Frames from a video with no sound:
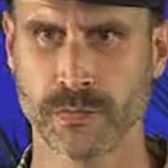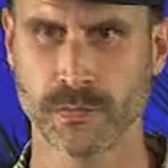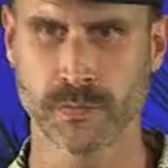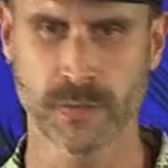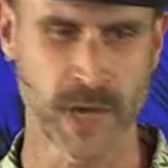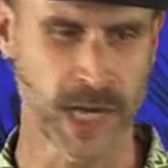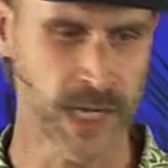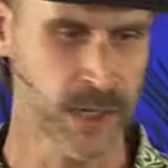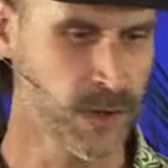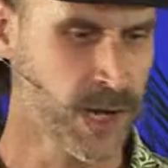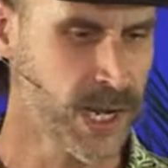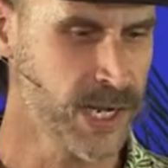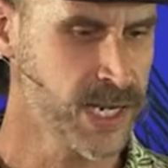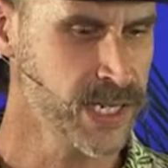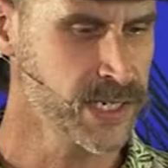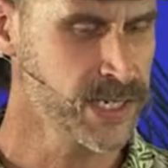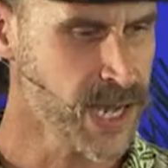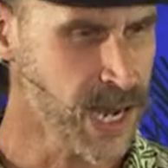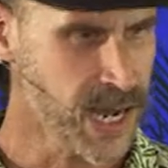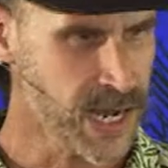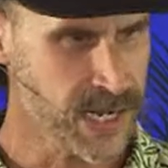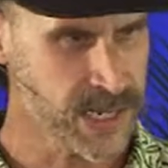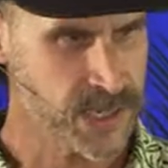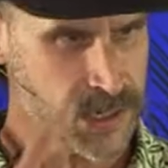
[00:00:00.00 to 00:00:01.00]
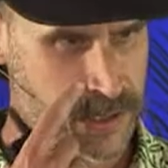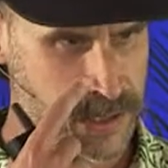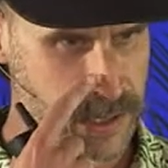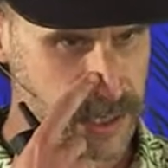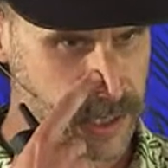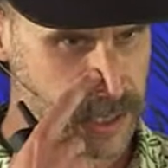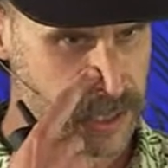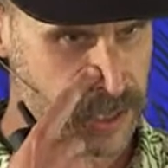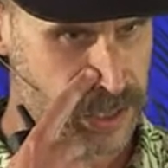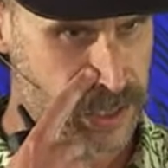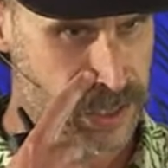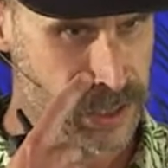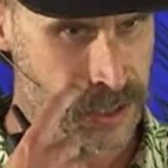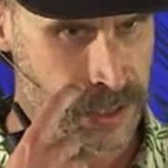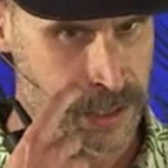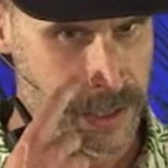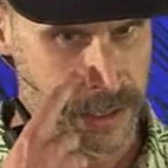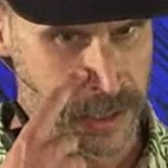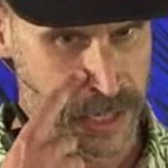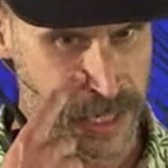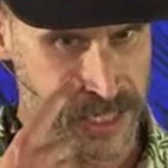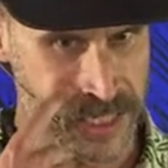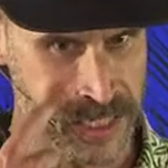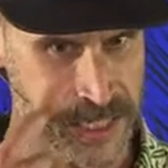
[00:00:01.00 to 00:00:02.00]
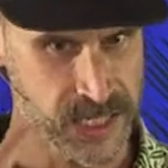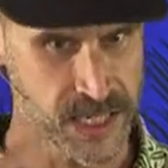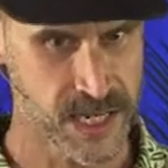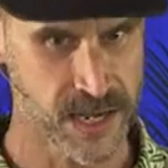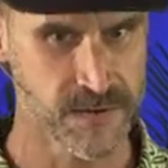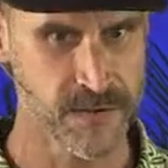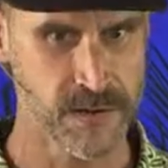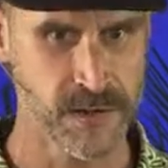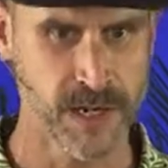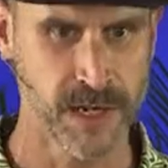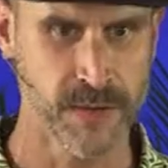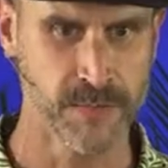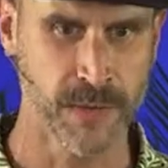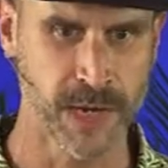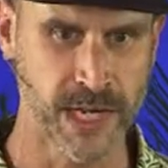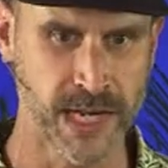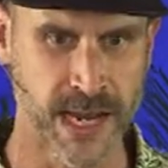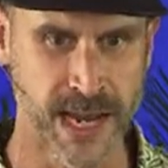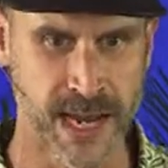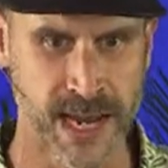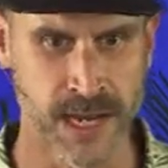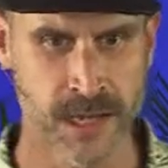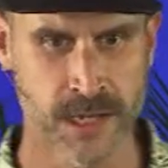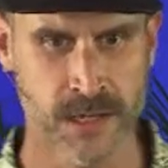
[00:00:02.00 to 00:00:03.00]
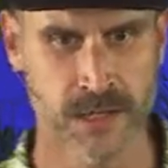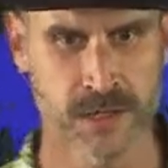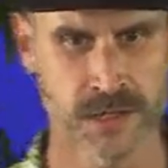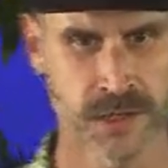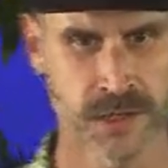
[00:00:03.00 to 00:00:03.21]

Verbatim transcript: my granddad died in 97 and my dad